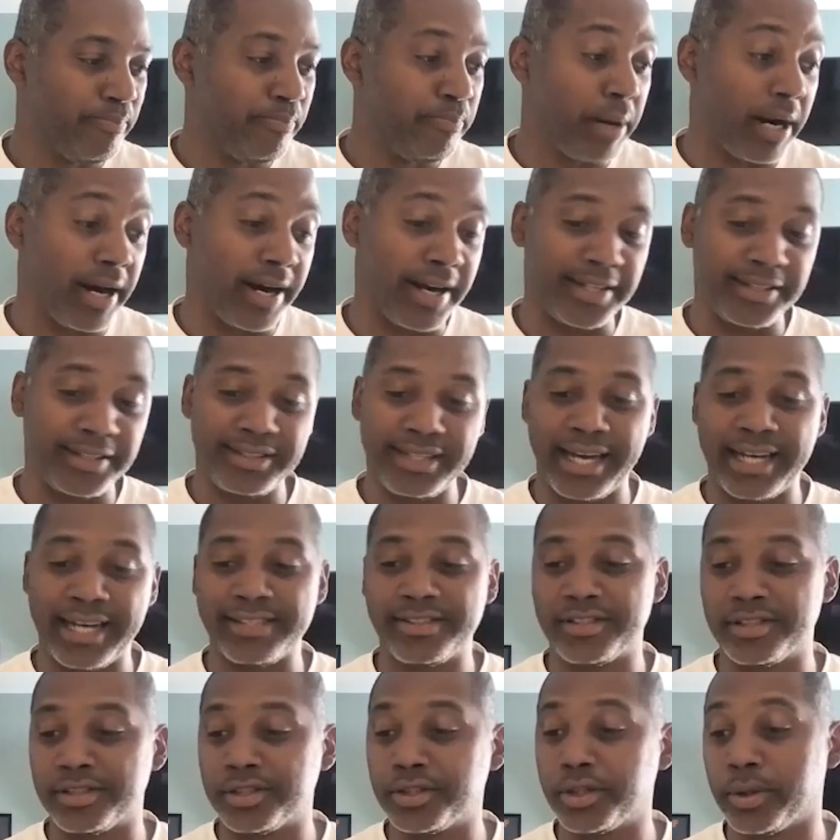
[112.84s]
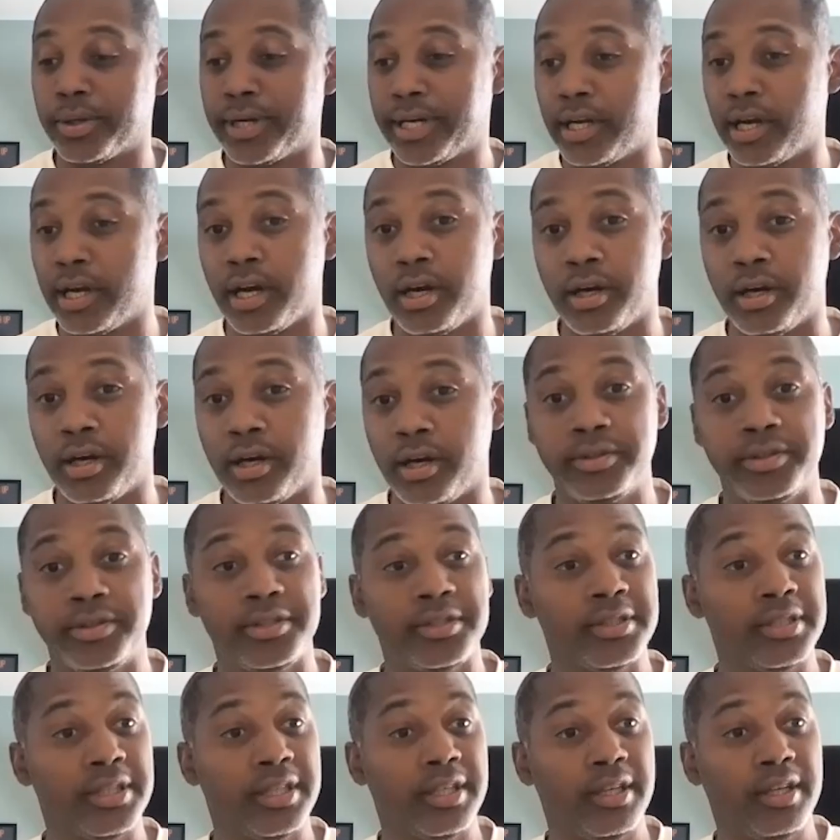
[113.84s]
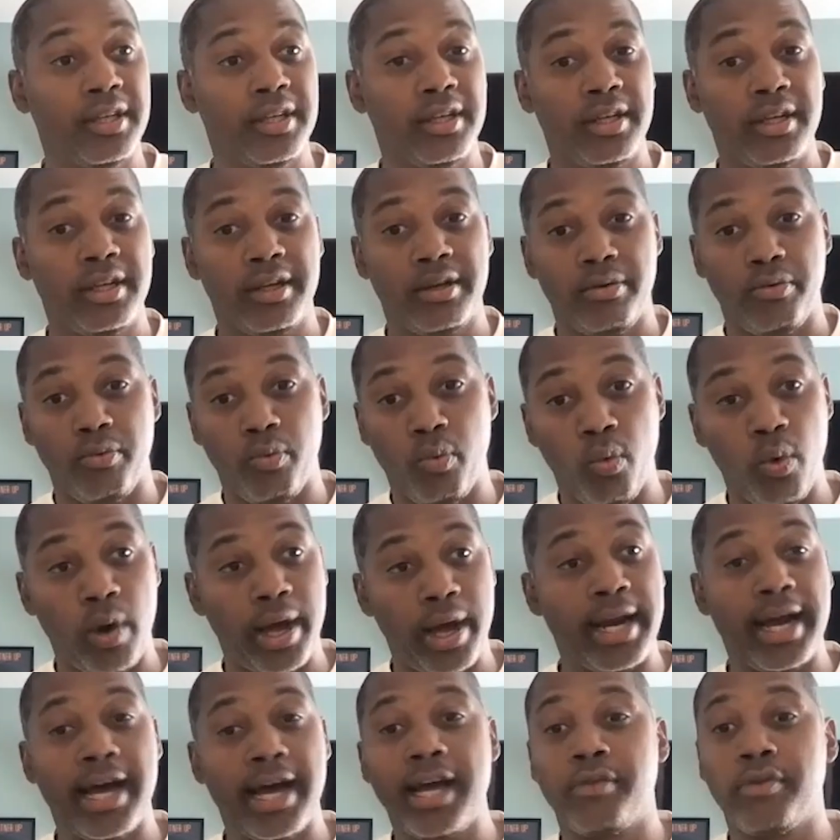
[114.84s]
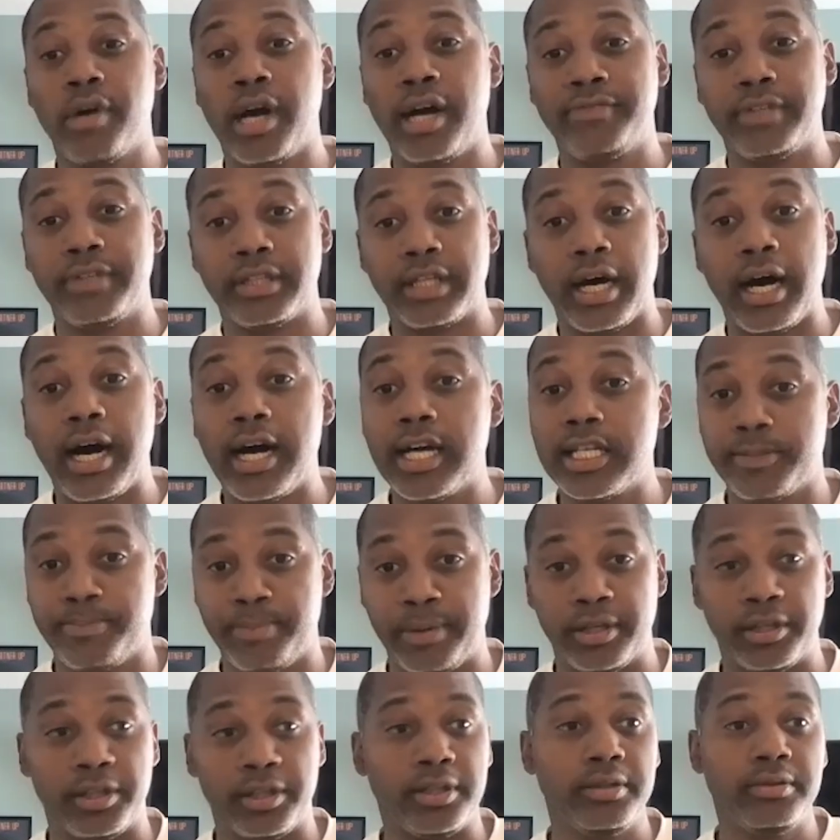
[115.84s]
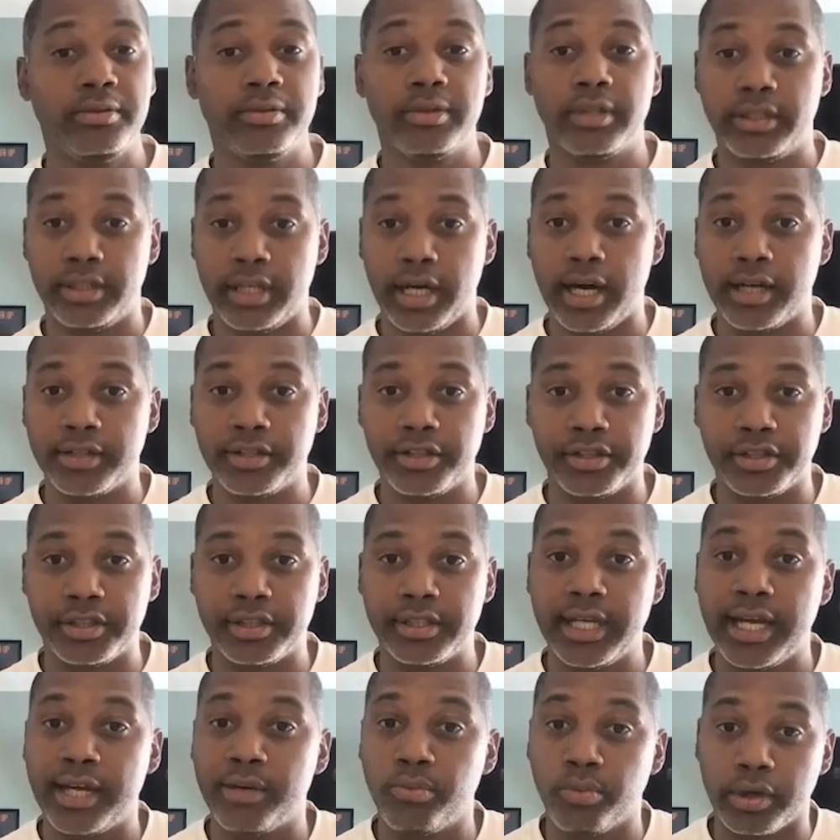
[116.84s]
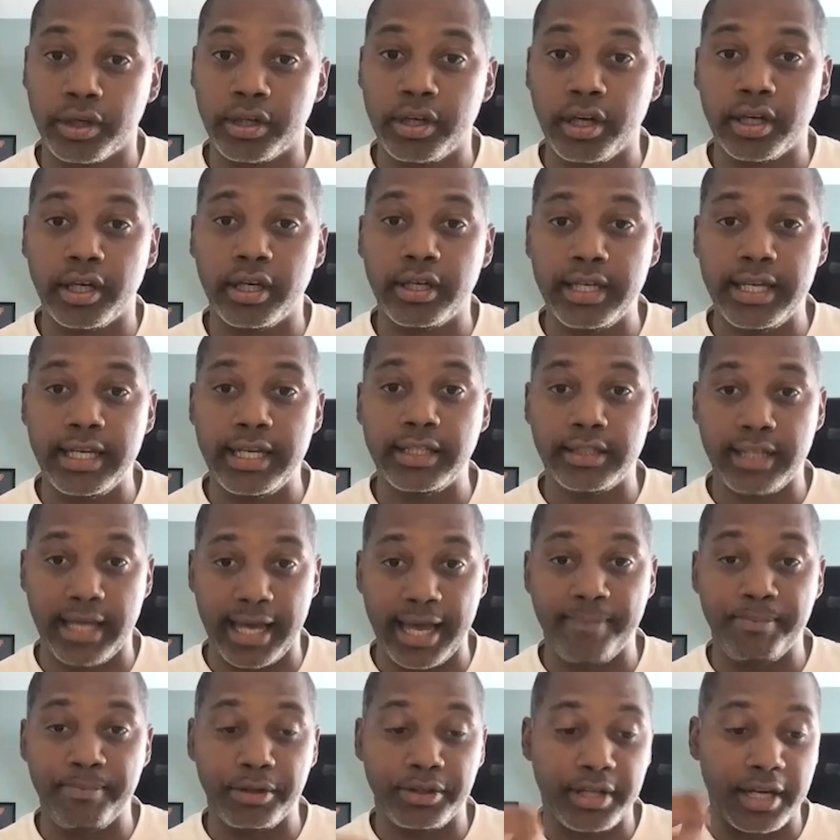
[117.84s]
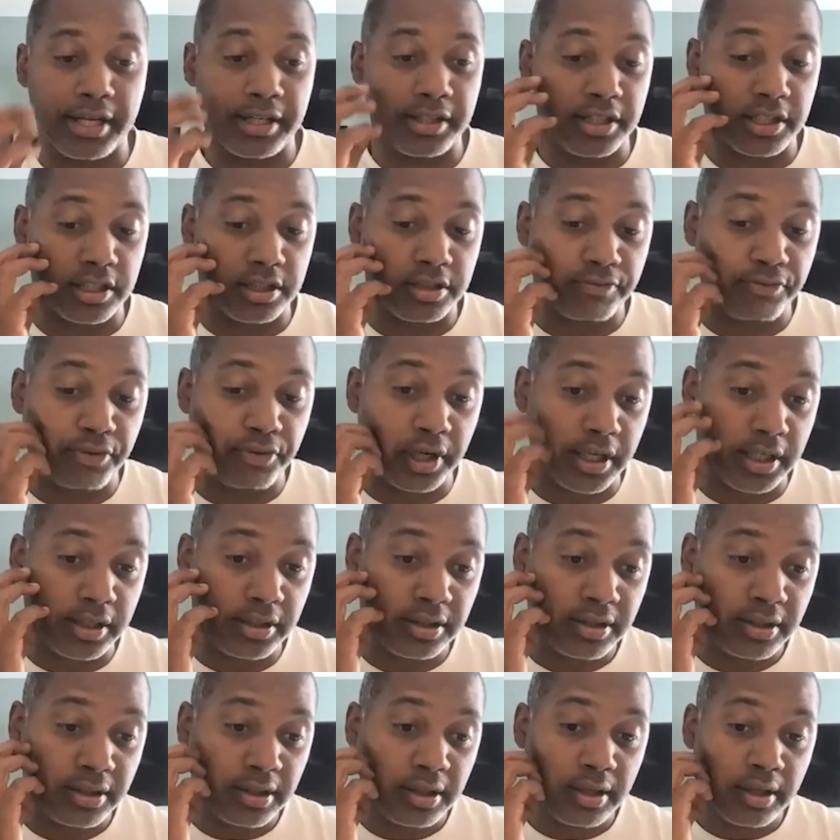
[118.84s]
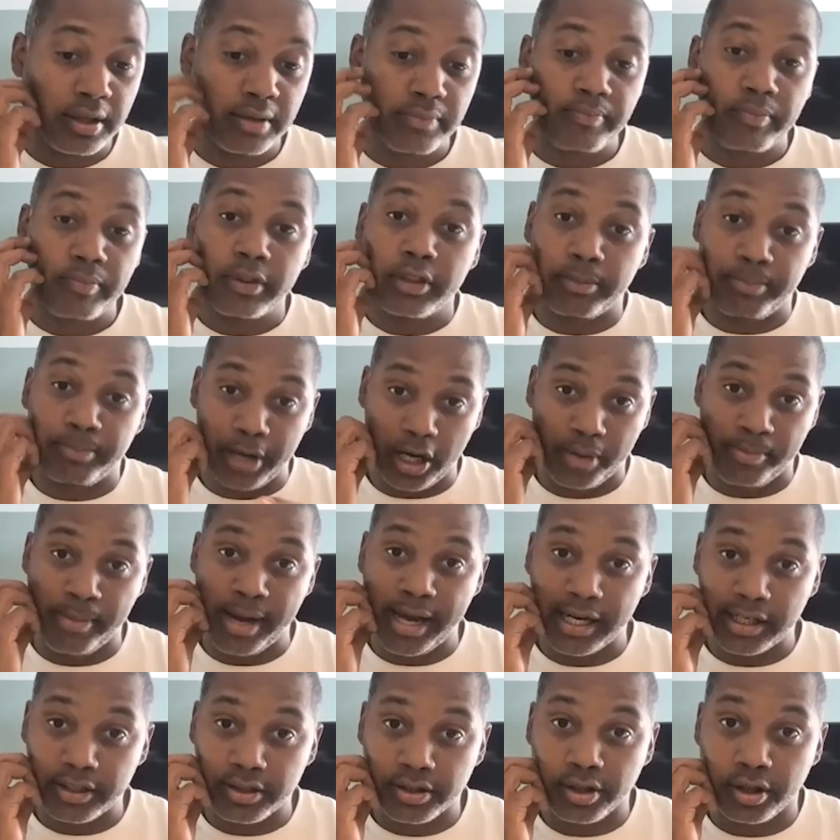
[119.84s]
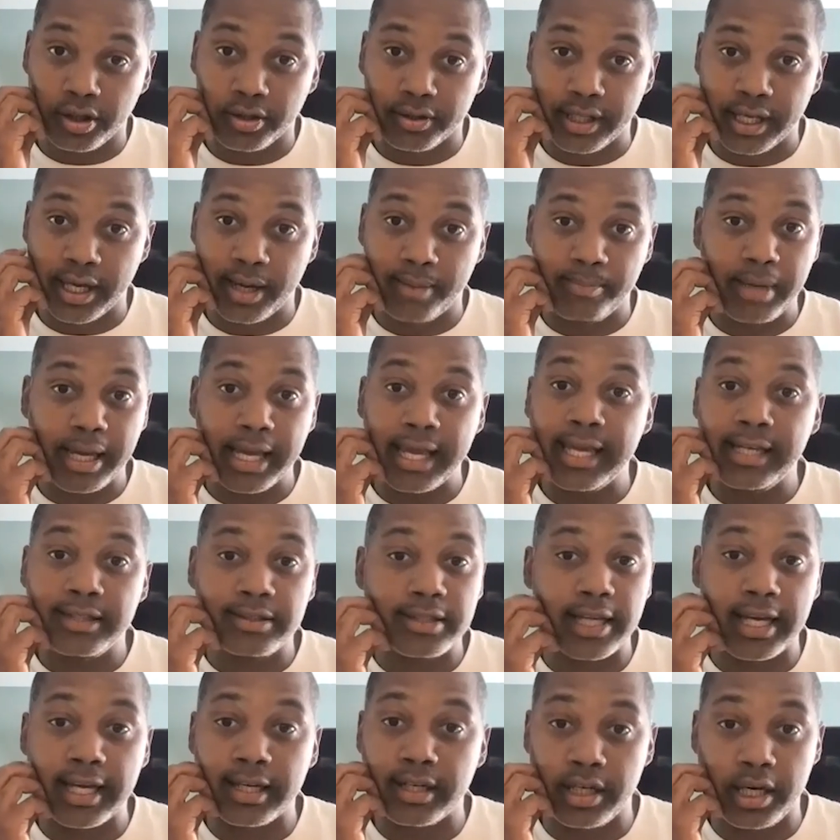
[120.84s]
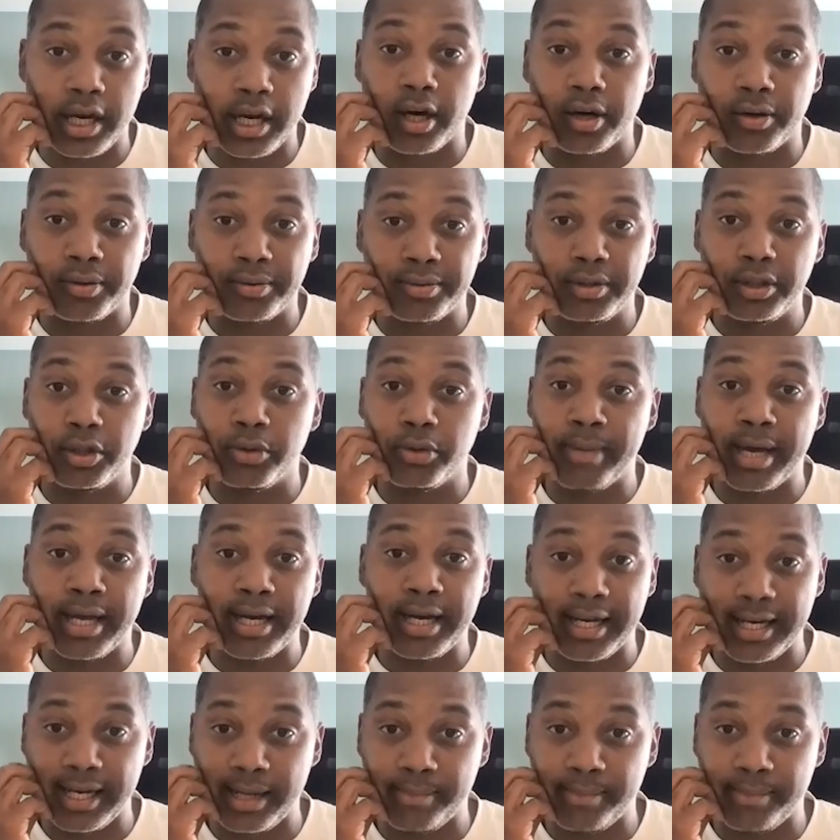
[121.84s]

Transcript: but as the story goes, when I arrived at the hospital, the doctor said, We're going to need to amputate this foot. The paramedics told them, He said, No, you may not